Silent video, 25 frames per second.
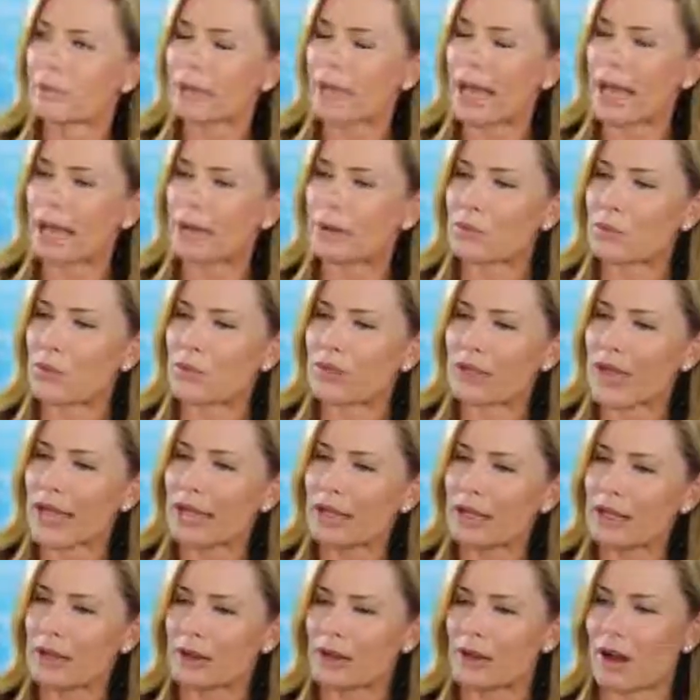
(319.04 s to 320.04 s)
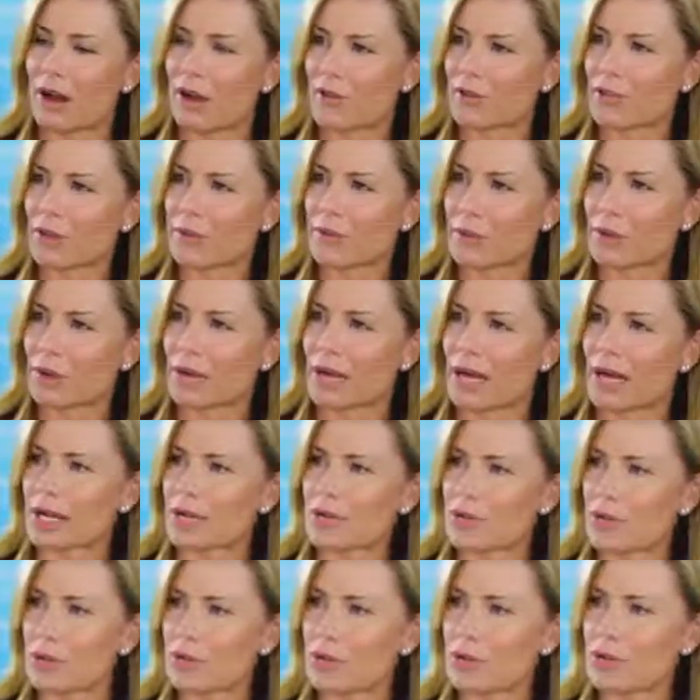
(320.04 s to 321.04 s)
And with any of their
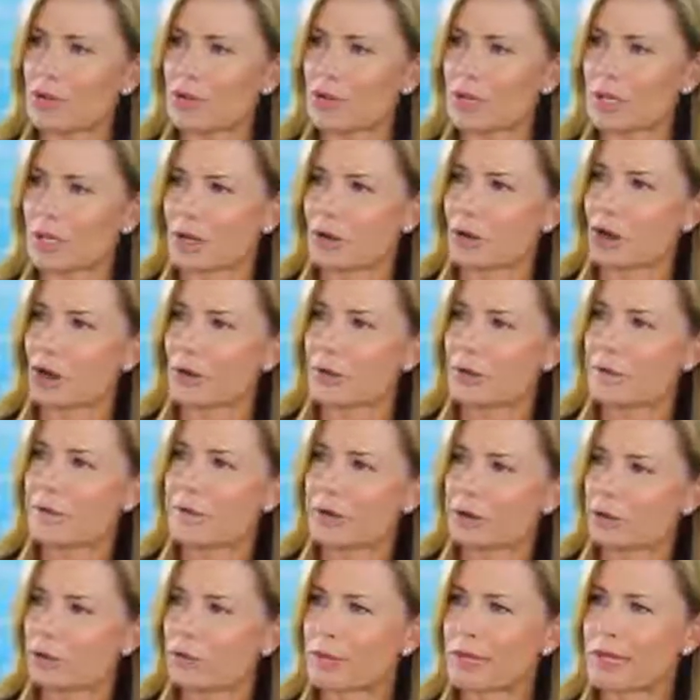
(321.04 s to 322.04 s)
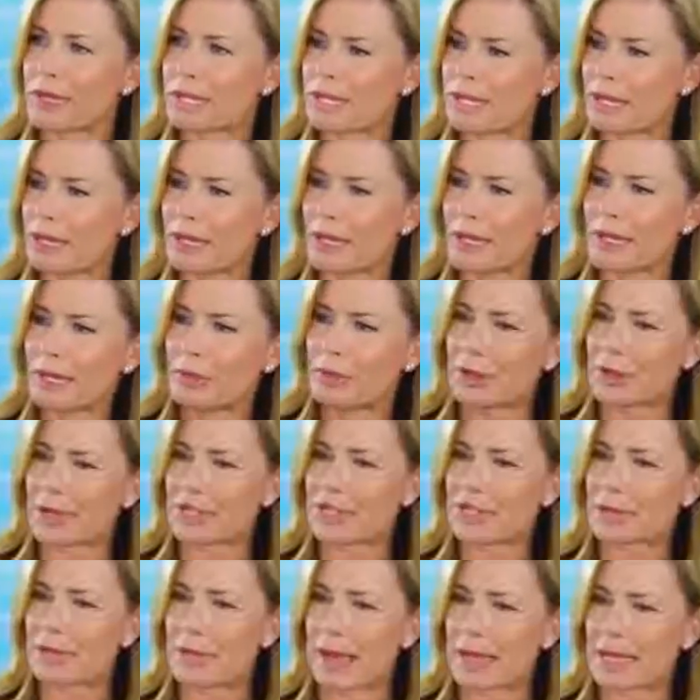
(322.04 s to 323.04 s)
products, we use a herb and mineral mist
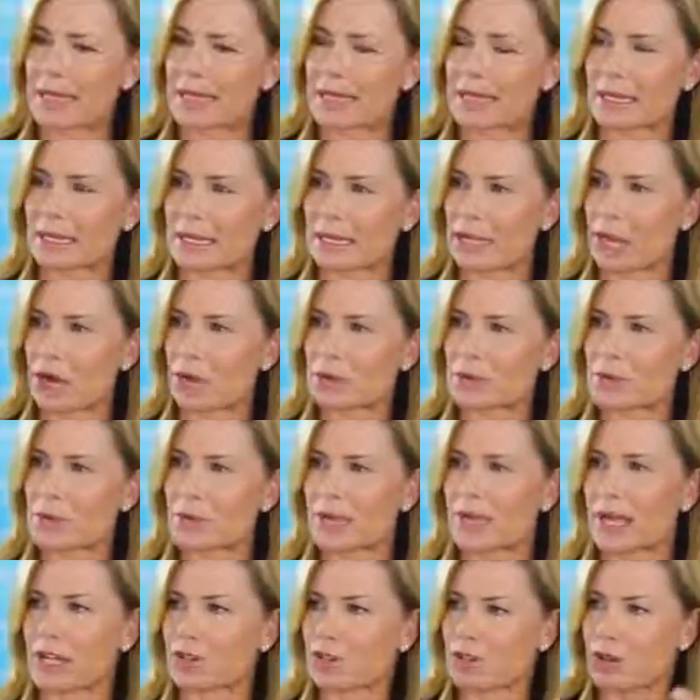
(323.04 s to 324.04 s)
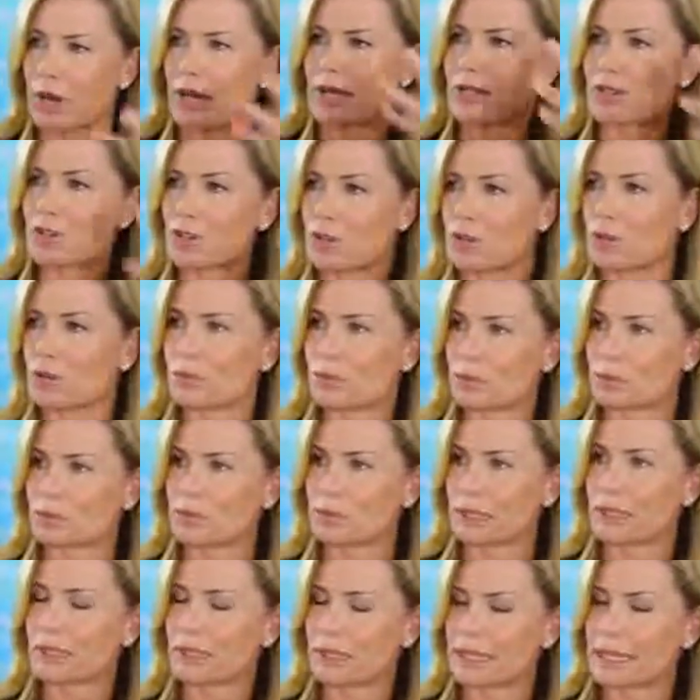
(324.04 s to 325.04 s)
because it basically helps with that transdermal,
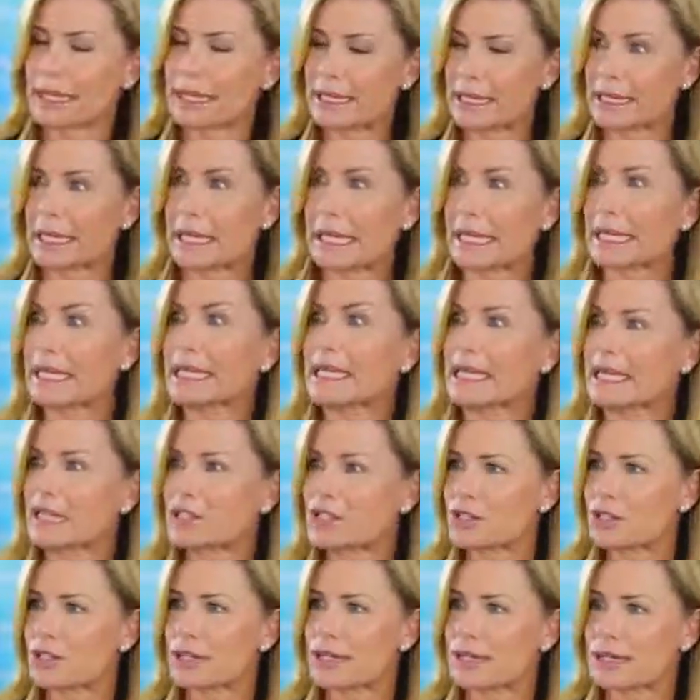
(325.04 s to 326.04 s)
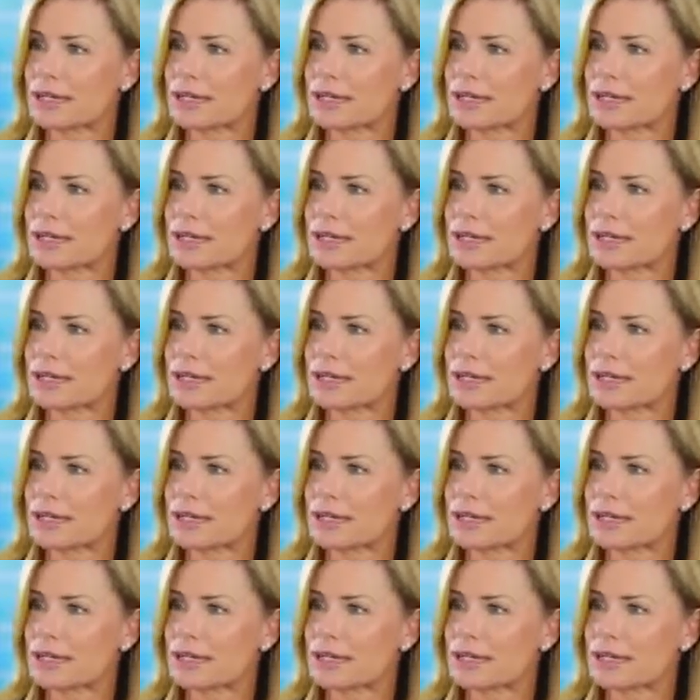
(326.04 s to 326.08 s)
getting it into the